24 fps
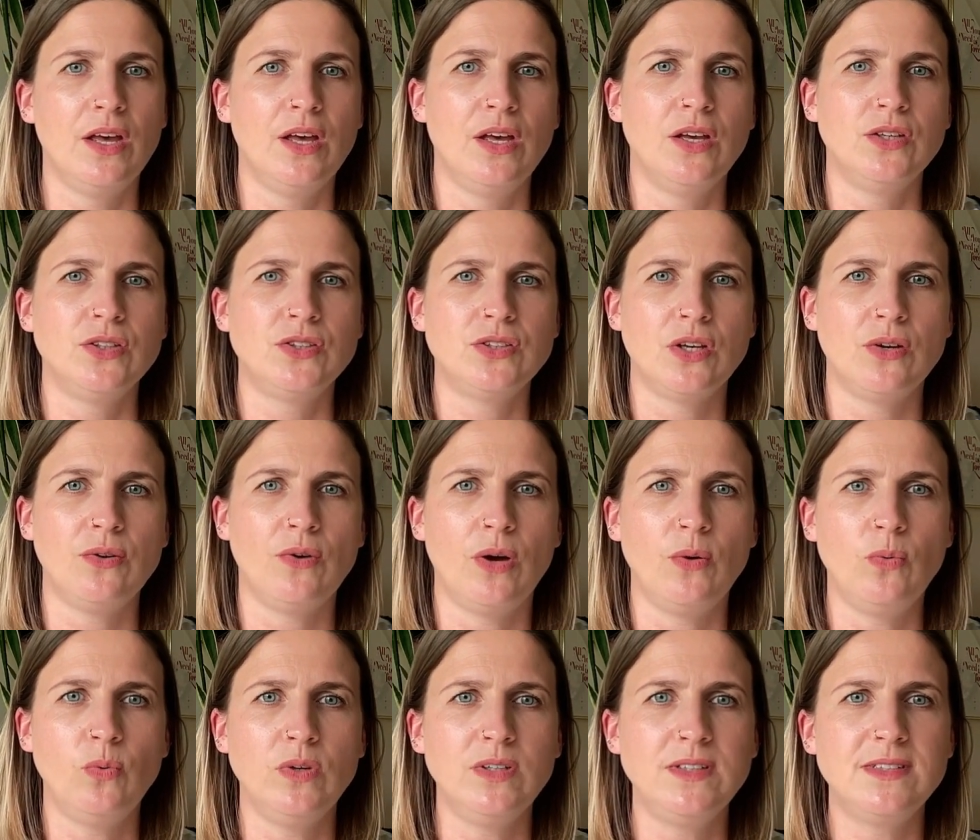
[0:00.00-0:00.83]
So
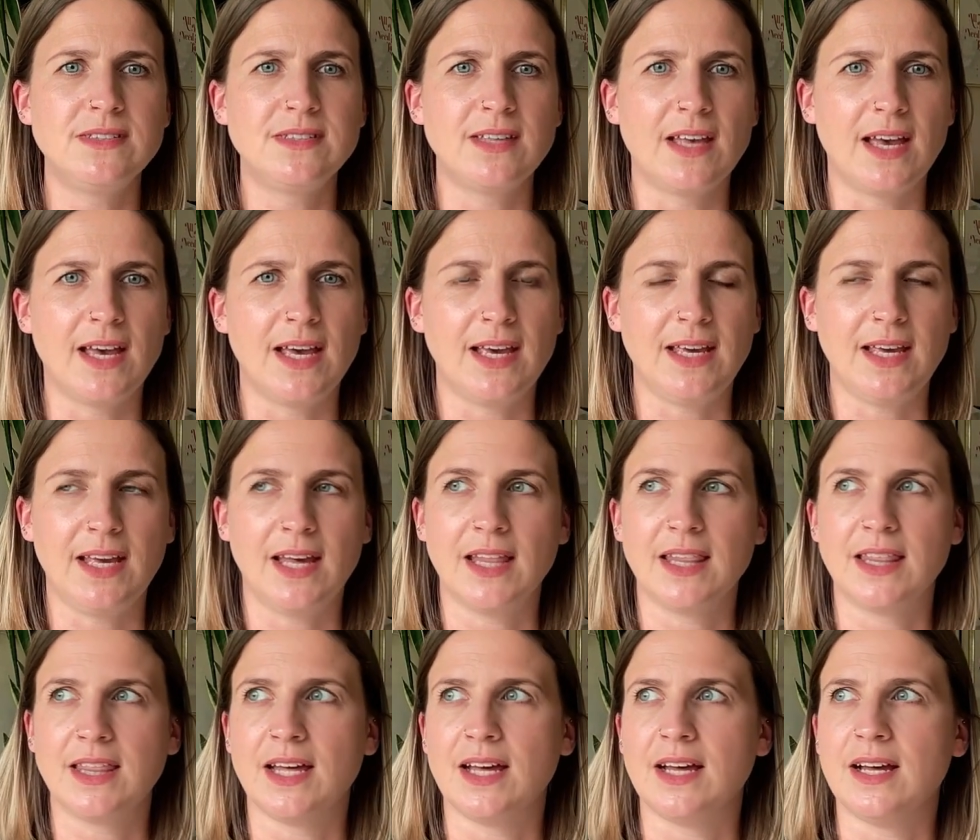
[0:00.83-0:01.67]
I would say
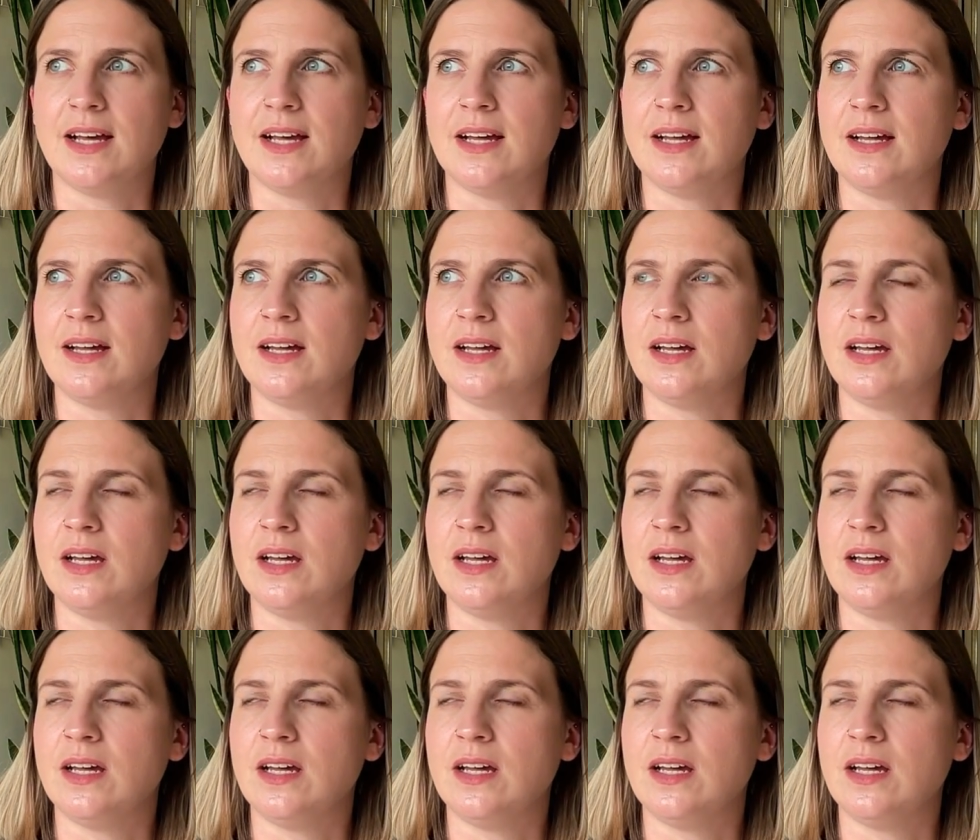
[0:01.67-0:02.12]
that